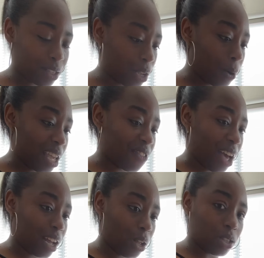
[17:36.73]
So if
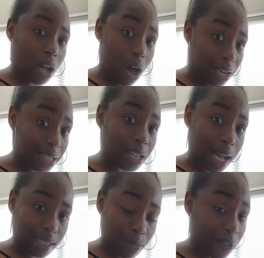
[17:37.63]
I close out all these
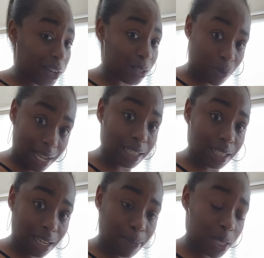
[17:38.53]
toxic motherfucking
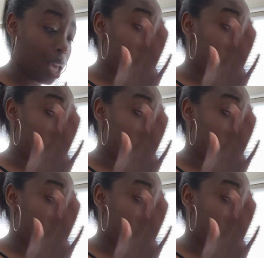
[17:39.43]
relationships,